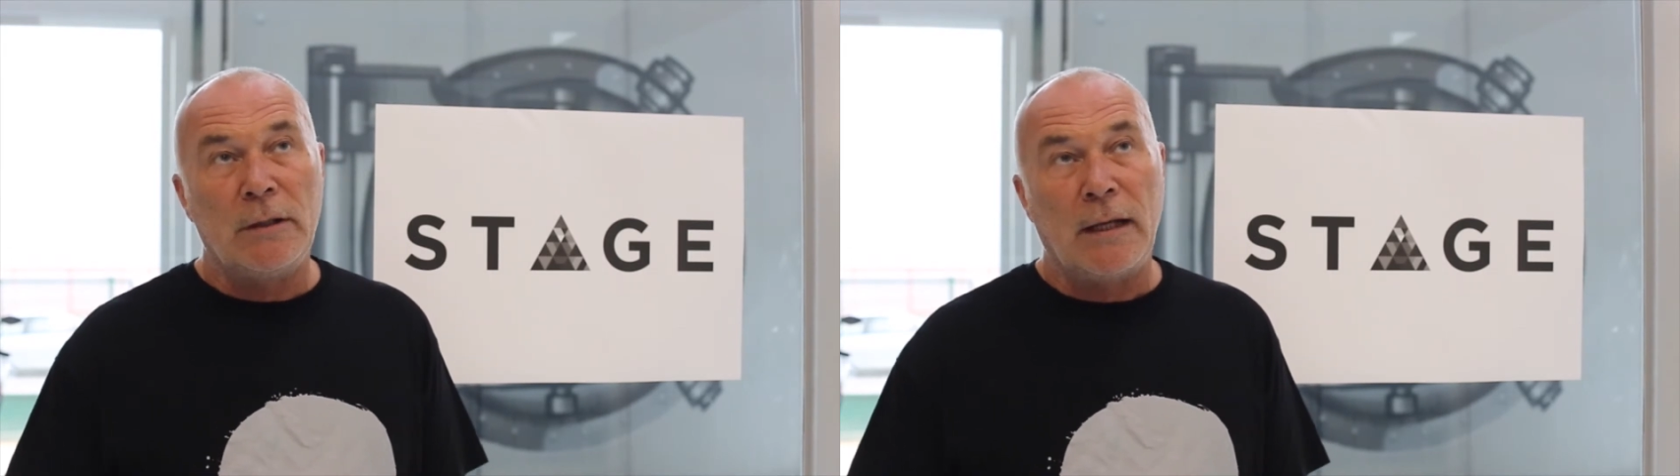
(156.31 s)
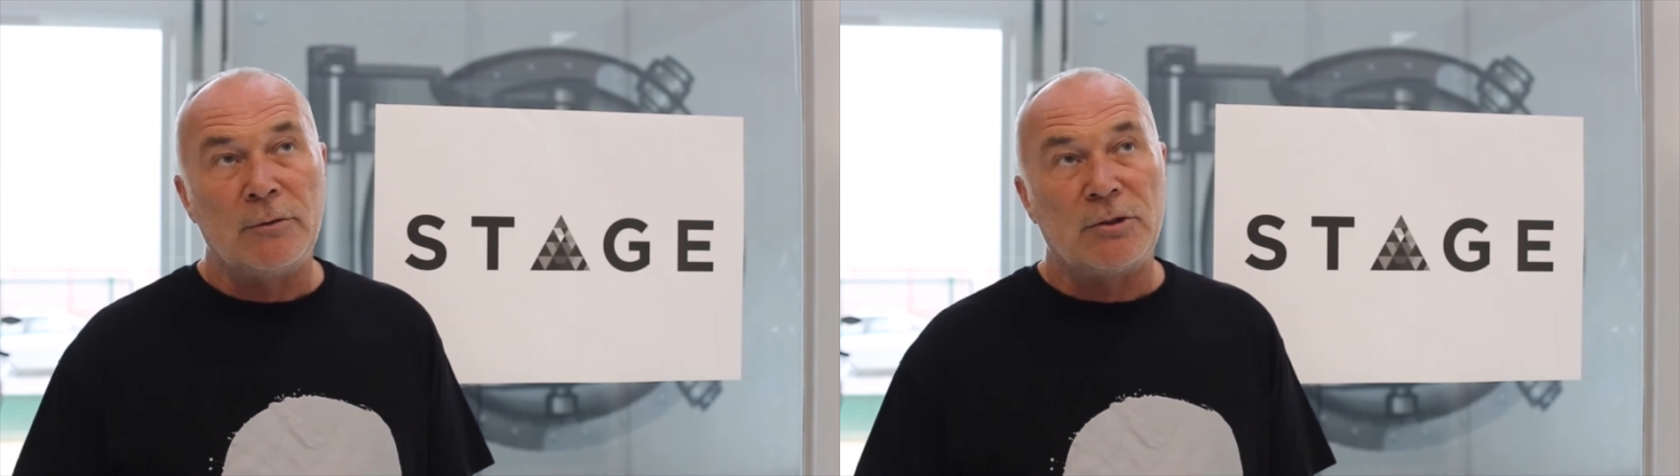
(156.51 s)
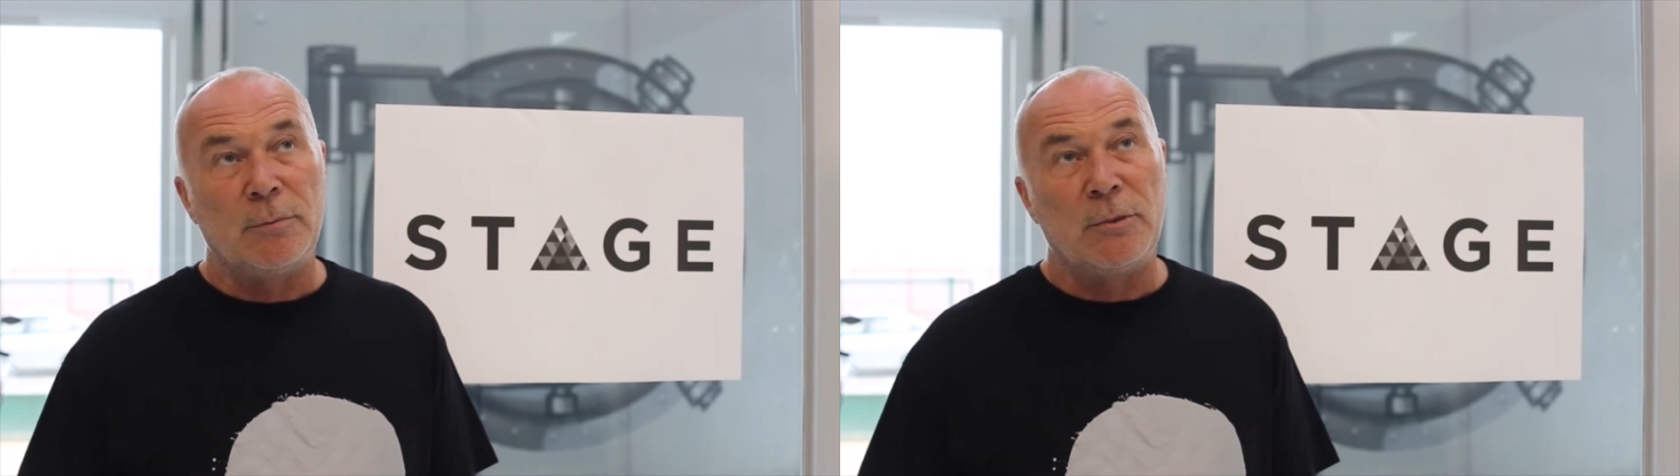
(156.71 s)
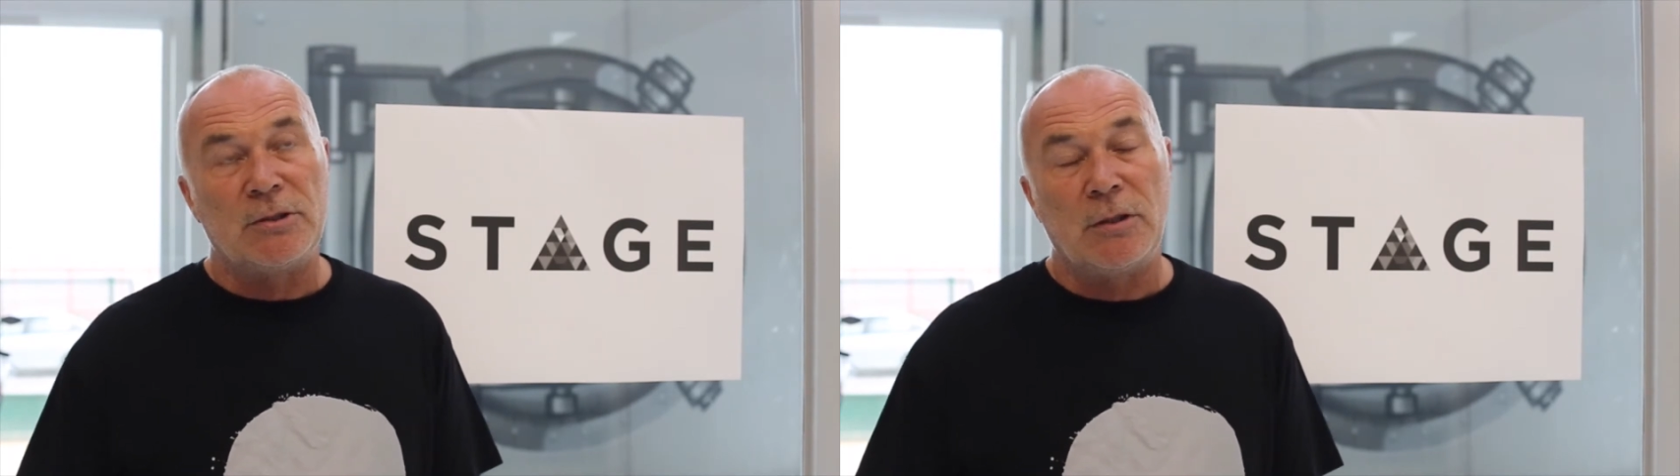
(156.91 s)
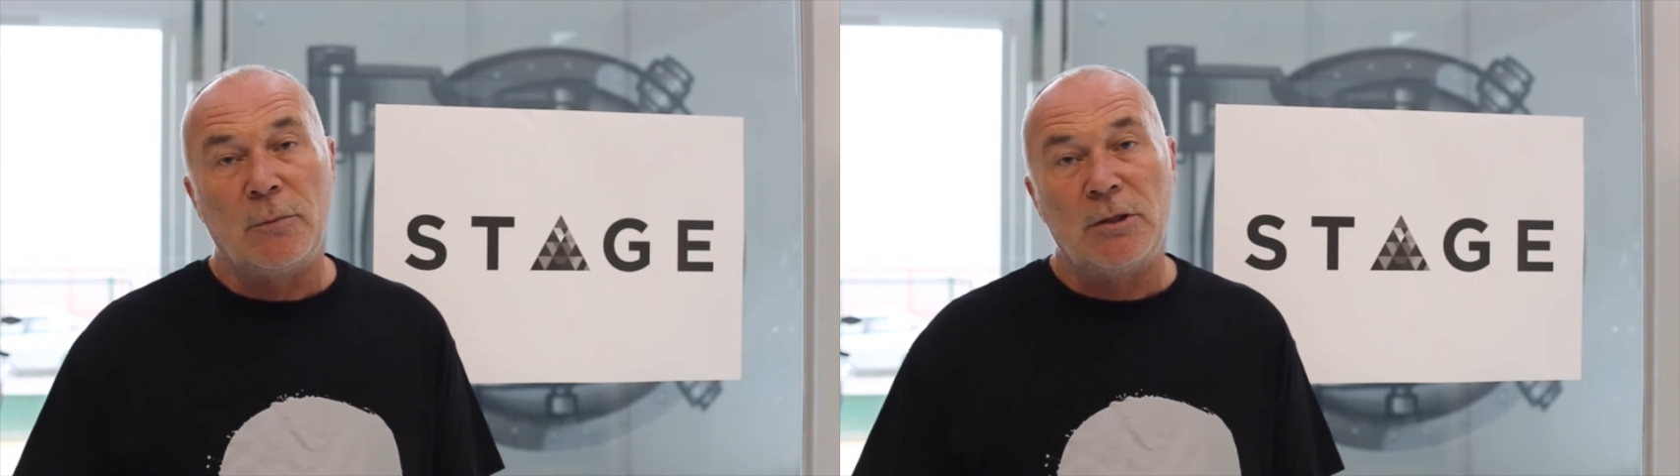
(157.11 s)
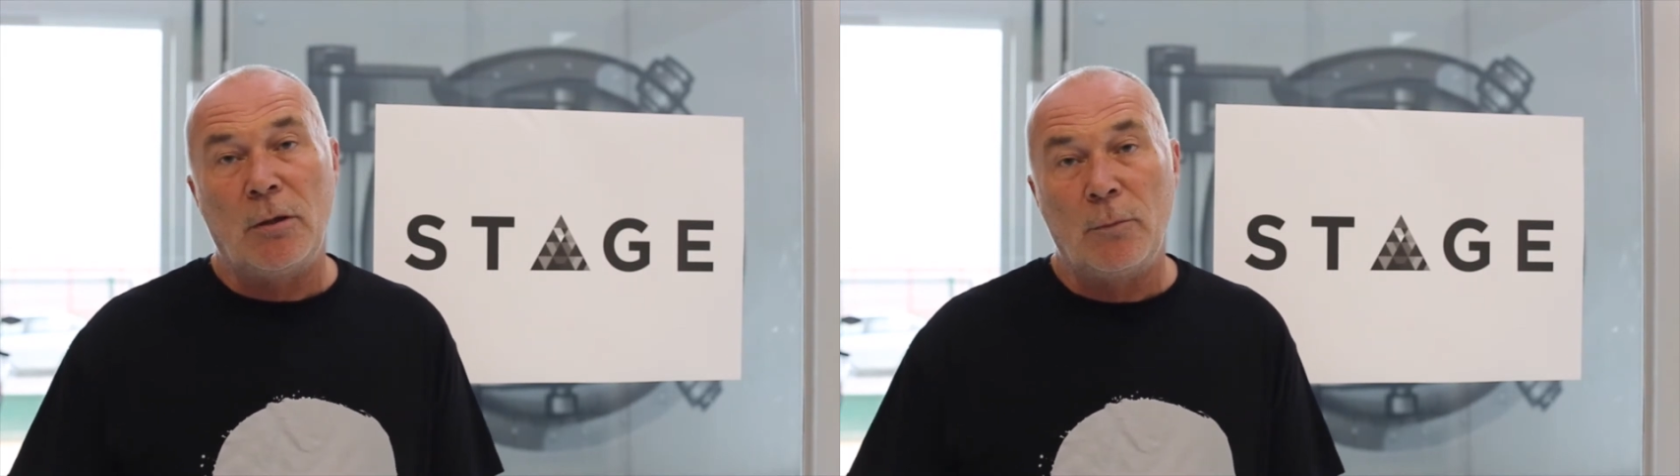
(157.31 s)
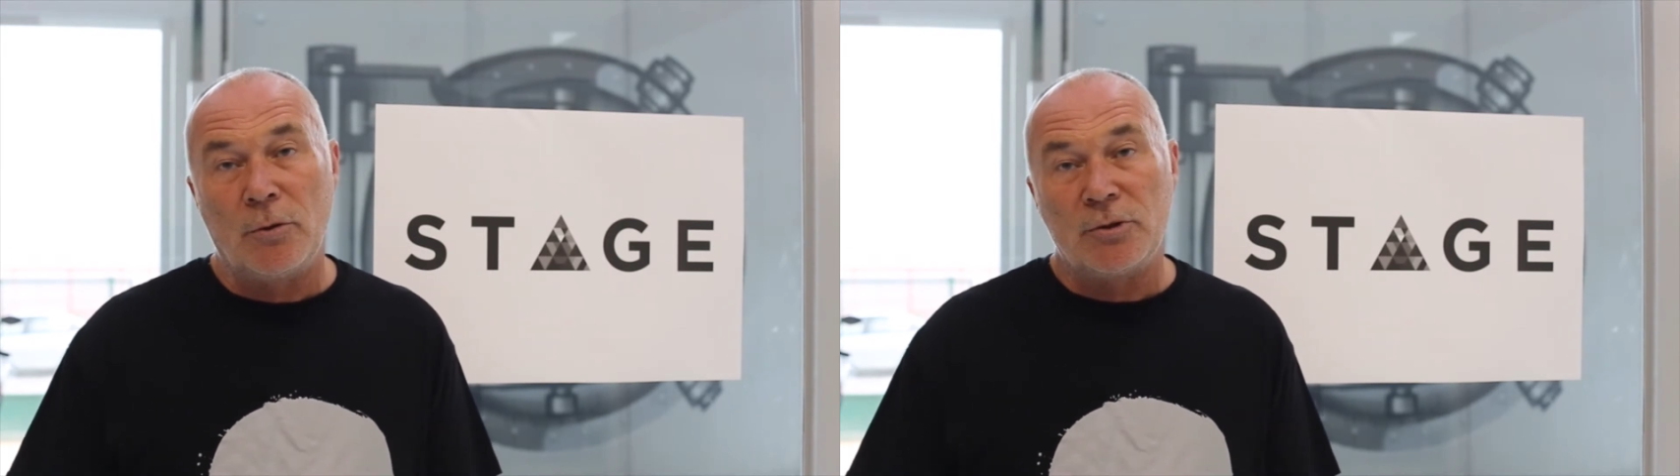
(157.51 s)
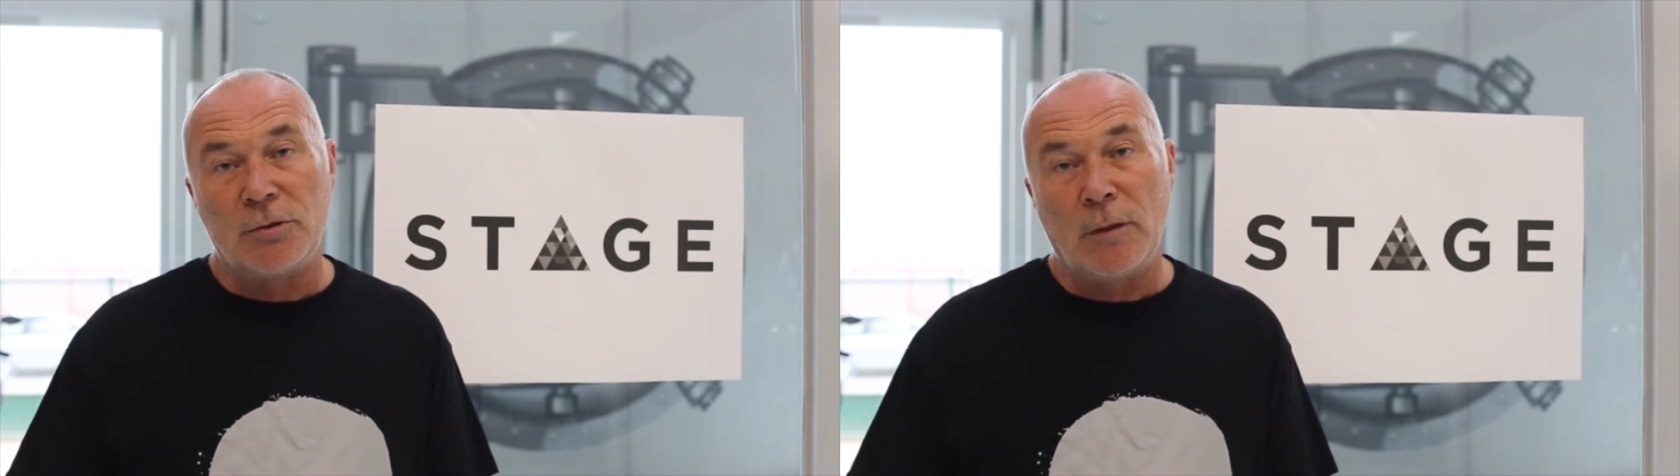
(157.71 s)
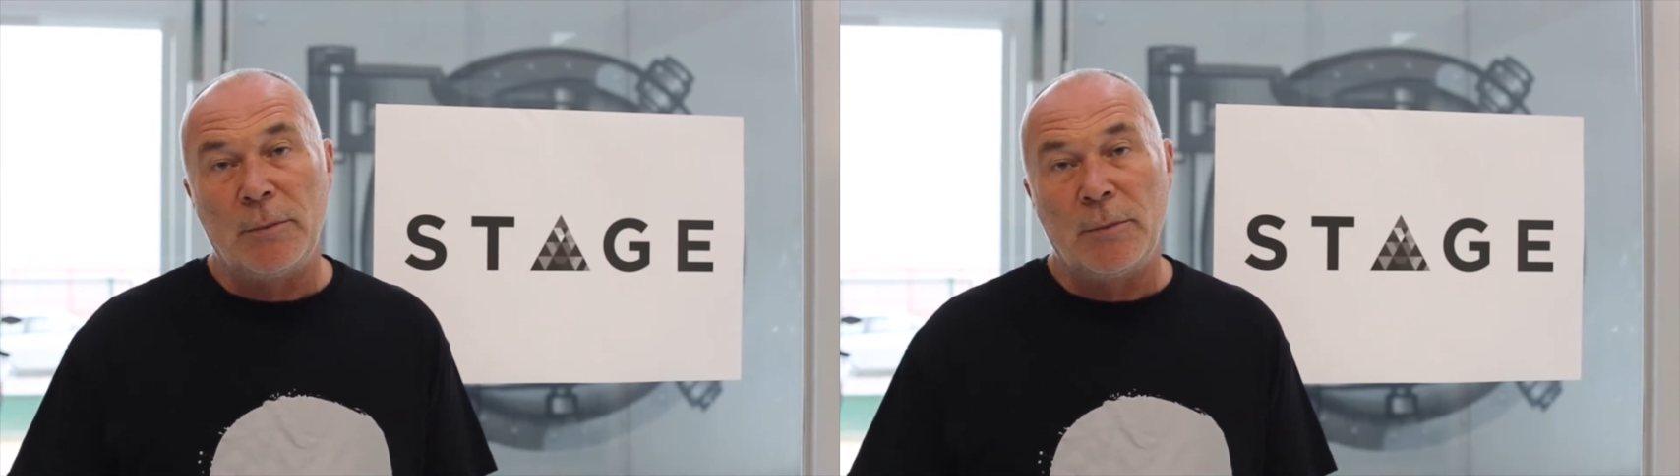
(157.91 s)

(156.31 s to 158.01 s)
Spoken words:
announce them, it's that we don't want to.